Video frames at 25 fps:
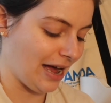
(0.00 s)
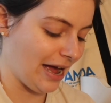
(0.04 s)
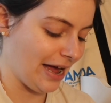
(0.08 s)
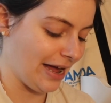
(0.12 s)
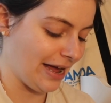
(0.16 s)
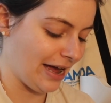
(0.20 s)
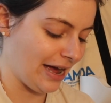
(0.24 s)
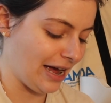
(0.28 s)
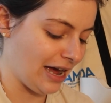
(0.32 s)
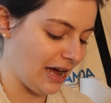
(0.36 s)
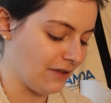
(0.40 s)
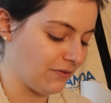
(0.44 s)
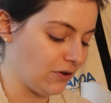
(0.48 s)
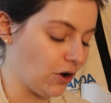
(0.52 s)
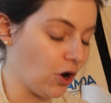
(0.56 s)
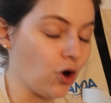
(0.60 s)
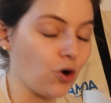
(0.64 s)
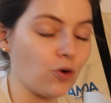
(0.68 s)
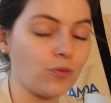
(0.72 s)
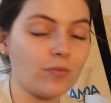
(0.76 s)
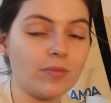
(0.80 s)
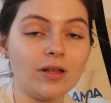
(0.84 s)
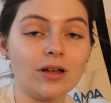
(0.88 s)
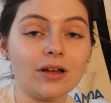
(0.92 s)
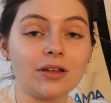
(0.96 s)
I have
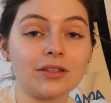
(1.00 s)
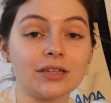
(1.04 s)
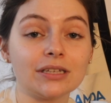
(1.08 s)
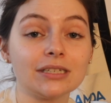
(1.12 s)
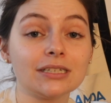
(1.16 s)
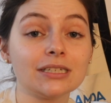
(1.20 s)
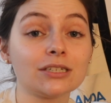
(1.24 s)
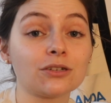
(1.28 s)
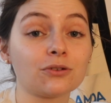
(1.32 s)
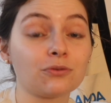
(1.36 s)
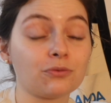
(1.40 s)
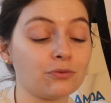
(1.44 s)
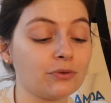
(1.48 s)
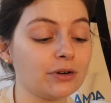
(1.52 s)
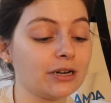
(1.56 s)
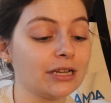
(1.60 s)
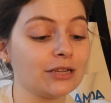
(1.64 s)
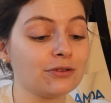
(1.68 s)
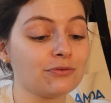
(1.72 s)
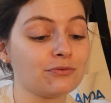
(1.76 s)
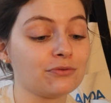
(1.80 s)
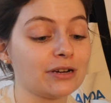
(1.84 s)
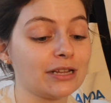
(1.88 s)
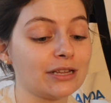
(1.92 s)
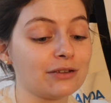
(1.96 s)
Oat Milk. This is a
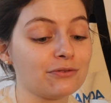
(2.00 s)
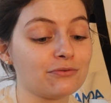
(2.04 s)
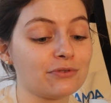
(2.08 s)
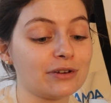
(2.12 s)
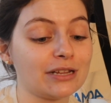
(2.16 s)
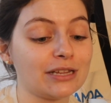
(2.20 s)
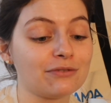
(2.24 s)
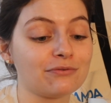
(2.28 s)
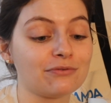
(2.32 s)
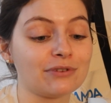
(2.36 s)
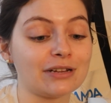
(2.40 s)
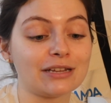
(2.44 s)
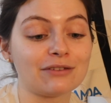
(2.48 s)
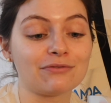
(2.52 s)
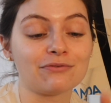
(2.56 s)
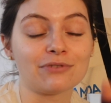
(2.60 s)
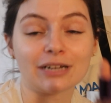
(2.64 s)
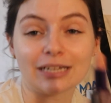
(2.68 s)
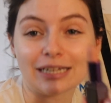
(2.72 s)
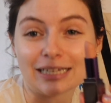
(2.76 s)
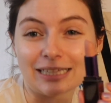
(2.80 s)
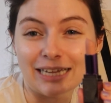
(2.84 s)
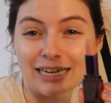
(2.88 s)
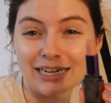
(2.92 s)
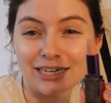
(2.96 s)
really
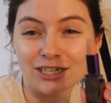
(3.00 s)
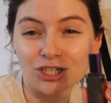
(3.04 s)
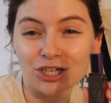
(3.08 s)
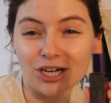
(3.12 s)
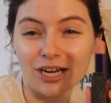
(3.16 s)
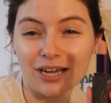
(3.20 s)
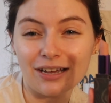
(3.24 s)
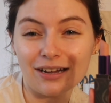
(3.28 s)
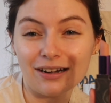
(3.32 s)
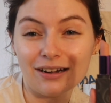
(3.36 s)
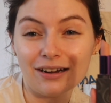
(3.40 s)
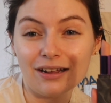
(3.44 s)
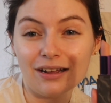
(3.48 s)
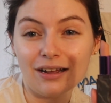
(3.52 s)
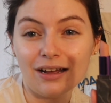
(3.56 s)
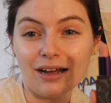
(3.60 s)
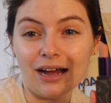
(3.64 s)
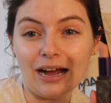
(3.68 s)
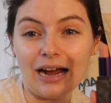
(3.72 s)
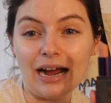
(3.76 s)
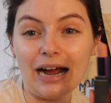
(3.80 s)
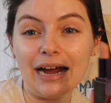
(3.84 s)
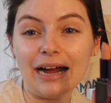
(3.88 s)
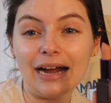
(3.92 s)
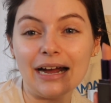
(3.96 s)
light shade.
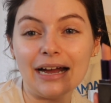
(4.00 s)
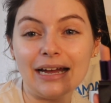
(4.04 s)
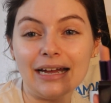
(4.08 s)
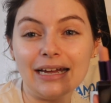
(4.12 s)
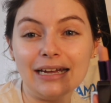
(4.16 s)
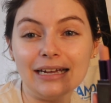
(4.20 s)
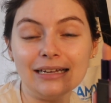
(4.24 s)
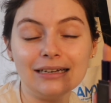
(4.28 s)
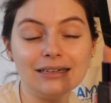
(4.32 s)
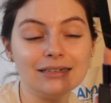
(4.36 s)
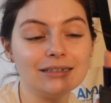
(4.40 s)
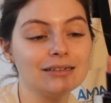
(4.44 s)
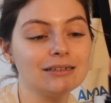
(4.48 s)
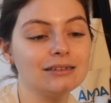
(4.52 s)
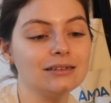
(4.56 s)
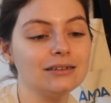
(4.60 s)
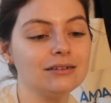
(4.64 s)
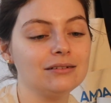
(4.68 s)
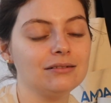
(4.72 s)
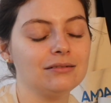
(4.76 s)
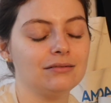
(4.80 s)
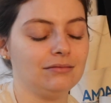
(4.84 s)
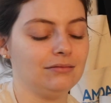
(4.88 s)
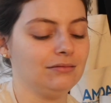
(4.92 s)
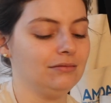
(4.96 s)
I
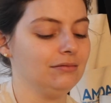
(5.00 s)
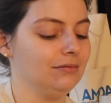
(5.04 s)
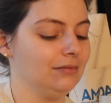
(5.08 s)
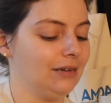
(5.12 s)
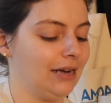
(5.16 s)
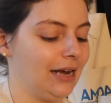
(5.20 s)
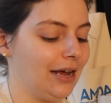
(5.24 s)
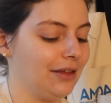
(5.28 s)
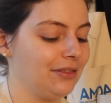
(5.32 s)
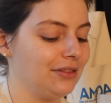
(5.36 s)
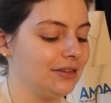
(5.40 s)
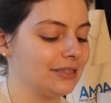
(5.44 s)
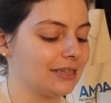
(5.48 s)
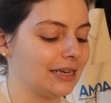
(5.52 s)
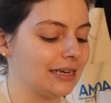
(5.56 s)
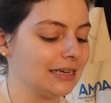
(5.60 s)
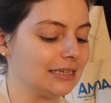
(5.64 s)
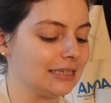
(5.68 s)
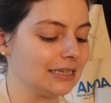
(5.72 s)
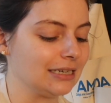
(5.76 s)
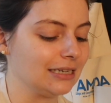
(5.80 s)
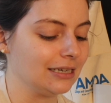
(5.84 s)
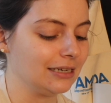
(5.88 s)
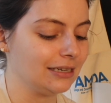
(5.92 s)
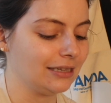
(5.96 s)
had this
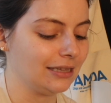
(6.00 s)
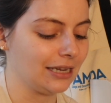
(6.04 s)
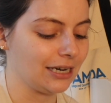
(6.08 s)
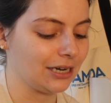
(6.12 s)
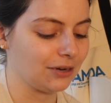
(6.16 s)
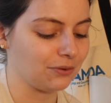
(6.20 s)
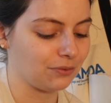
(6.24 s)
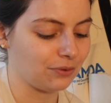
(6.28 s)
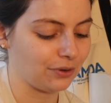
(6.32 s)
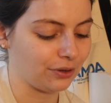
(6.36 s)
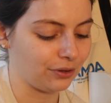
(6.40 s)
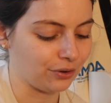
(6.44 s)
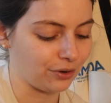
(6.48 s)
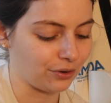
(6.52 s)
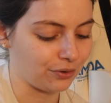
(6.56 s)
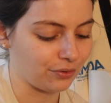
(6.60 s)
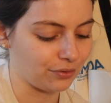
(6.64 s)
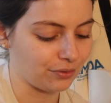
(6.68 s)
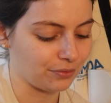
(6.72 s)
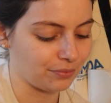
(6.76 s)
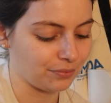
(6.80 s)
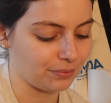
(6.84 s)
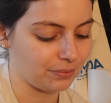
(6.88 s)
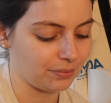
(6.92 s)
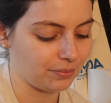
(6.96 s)
idea that it would look
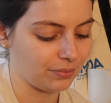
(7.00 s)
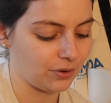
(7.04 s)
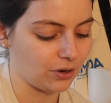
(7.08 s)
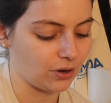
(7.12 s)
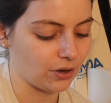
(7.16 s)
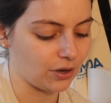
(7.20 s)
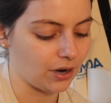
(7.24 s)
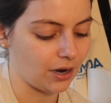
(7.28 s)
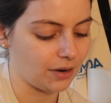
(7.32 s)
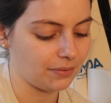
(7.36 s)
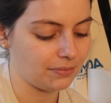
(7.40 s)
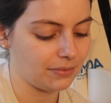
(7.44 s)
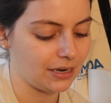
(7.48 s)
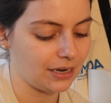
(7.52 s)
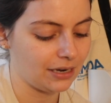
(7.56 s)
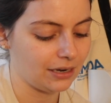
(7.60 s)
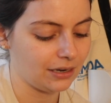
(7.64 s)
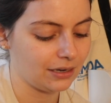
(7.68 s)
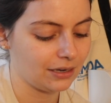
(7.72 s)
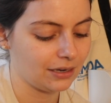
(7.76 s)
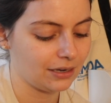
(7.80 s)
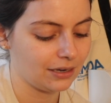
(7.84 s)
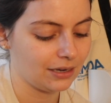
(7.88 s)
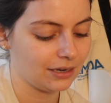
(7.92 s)
good on me.